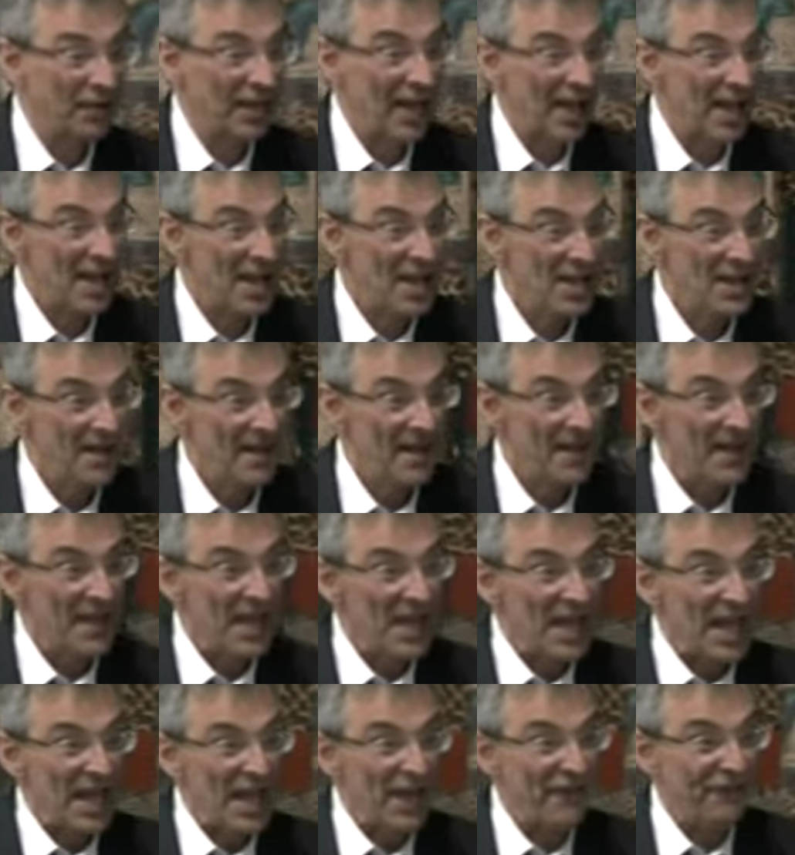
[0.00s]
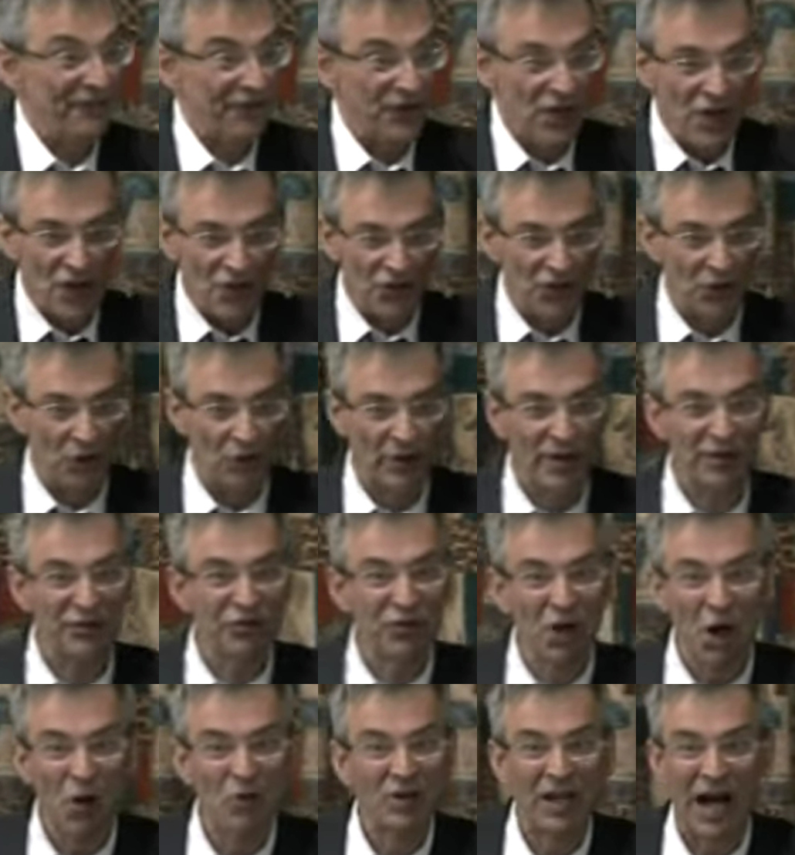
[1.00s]
Okay? If
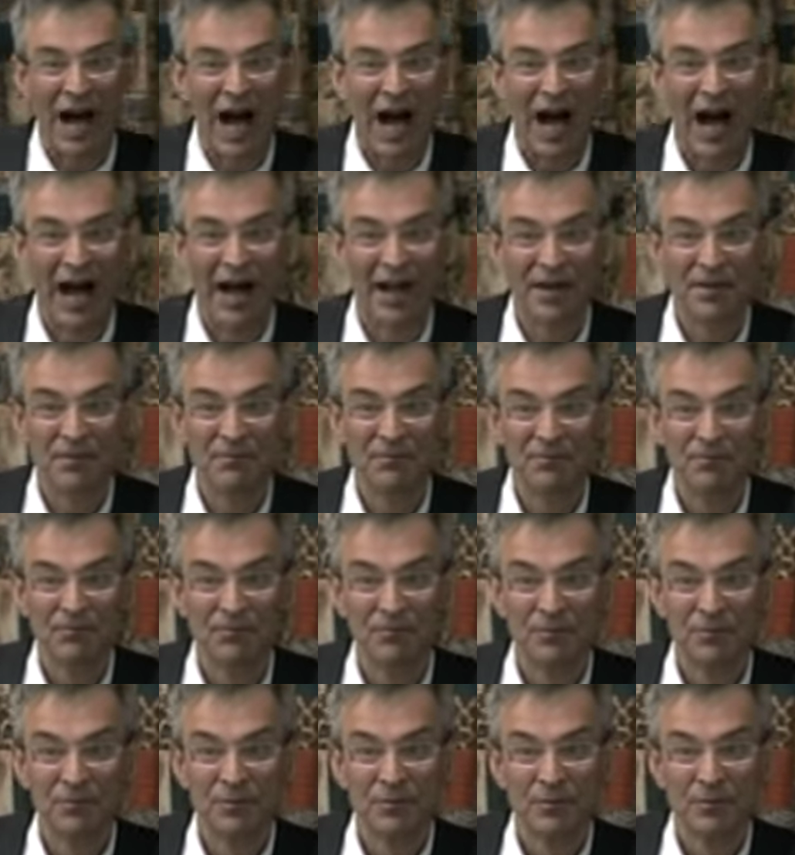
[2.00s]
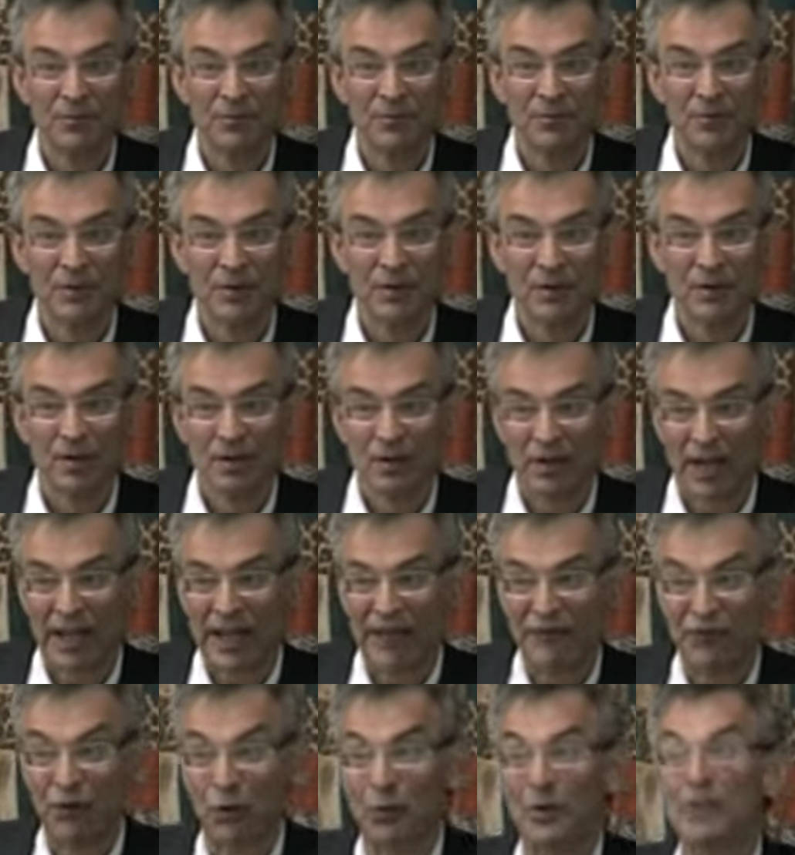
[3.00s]
there is no God,
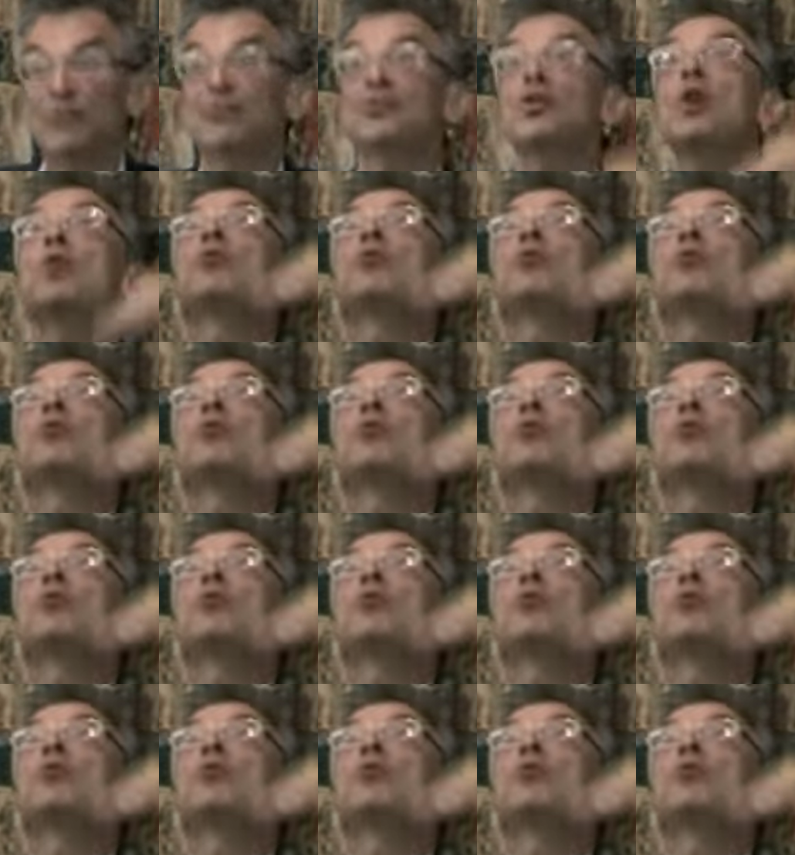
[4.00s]
okay, if